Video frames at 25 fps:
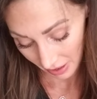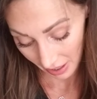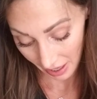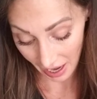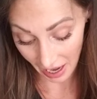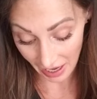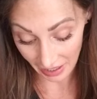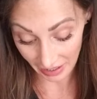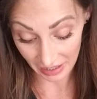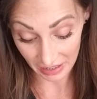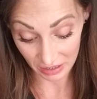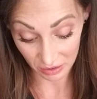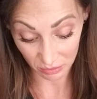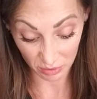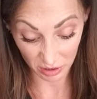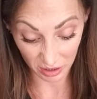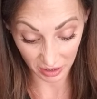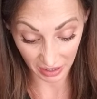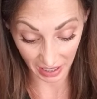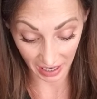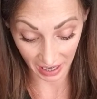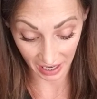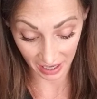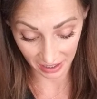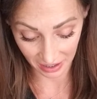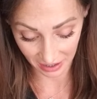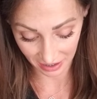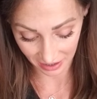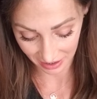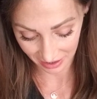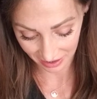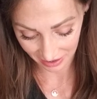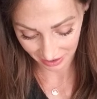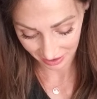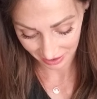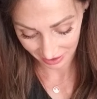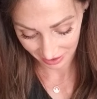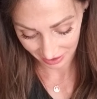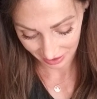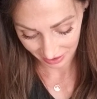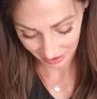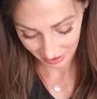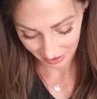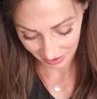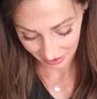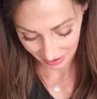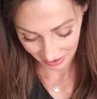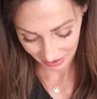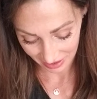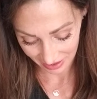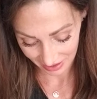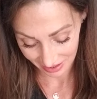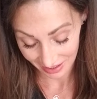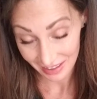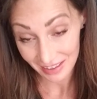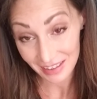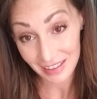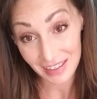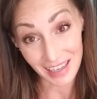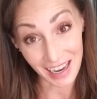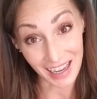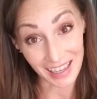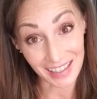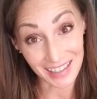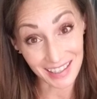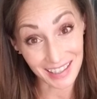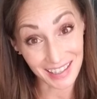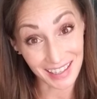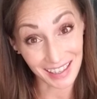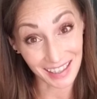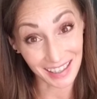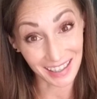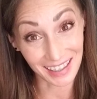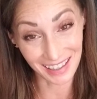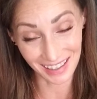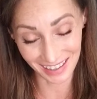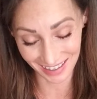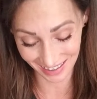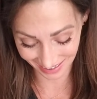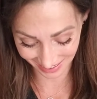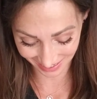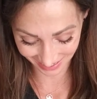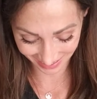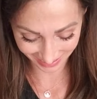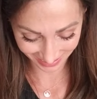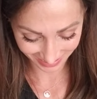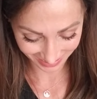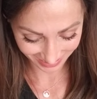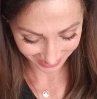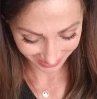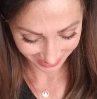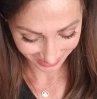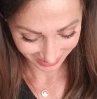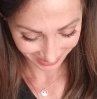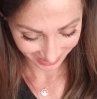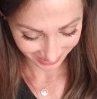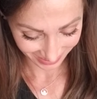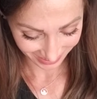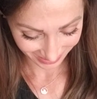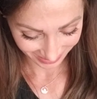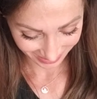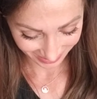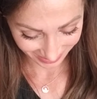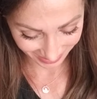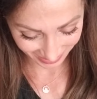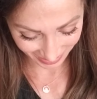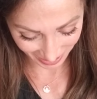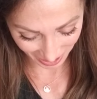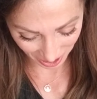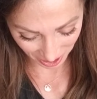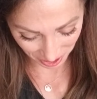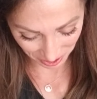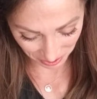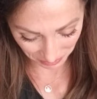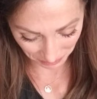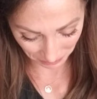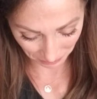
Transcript: and this will get dusty. So